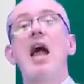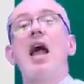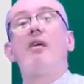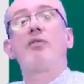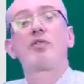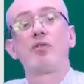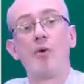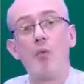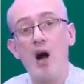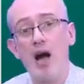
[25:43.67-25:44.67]
After a
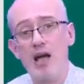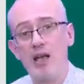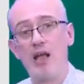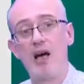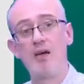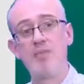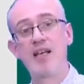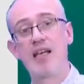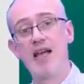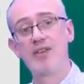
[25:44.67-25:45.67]
while I
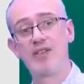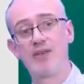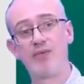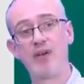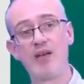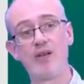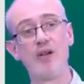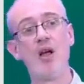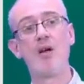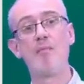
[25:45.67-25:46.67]
began to
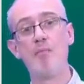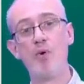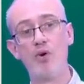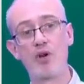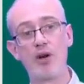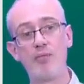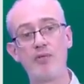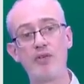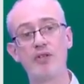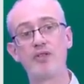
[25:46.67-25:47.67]
feel more
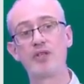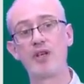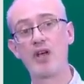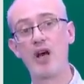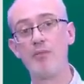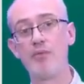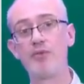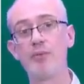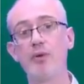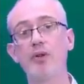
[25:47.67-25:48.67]
confident,
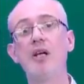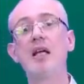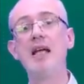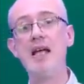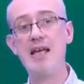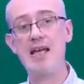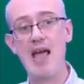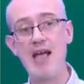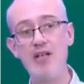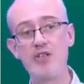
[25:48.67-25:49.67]
comfortable,
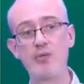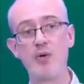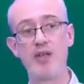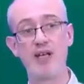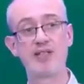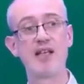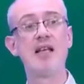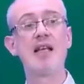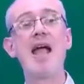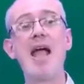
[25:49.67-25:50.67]
engaged with it,
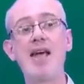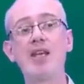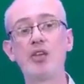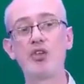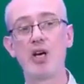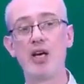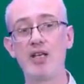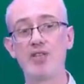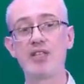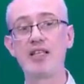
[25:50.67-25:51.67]

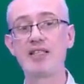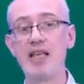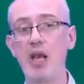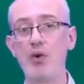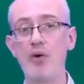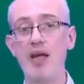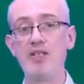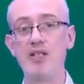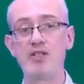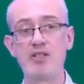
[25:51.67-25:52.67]
energized,
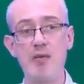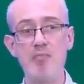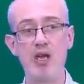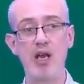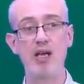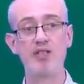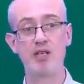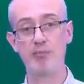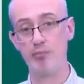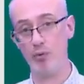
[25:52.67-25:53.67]
exhilarated,
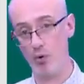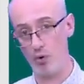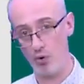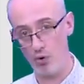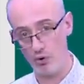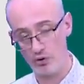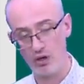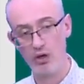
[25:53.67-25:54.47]
stimulated, bored,